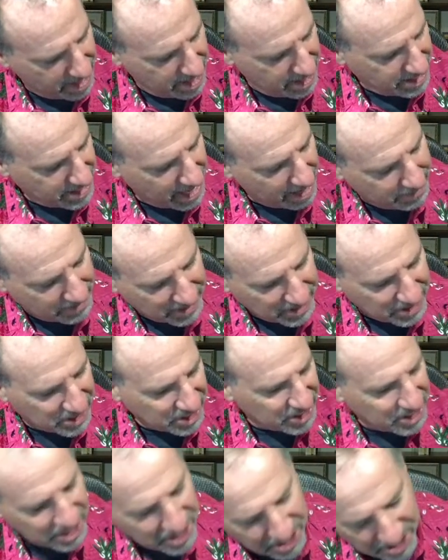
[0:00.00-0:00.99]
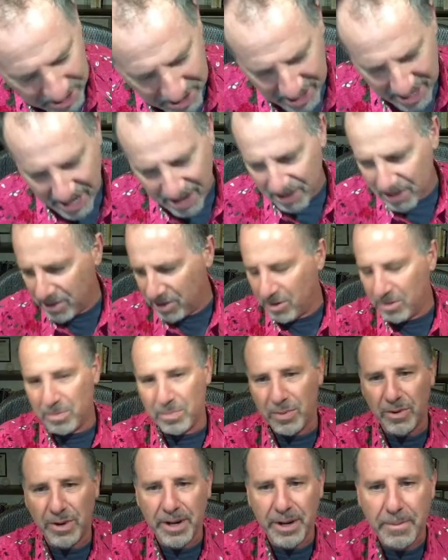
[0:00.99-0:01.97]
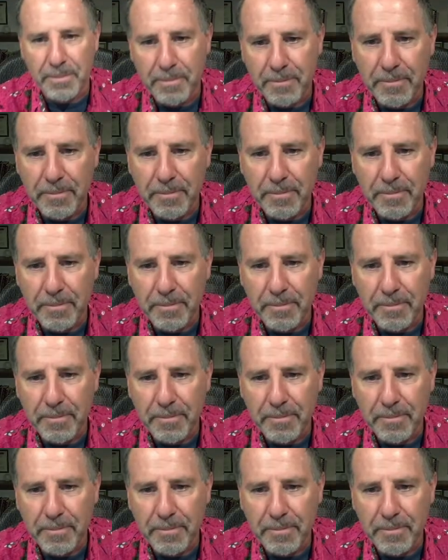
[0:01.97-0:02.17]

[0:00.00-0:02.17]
Napkins and tissues out. Oh, boy.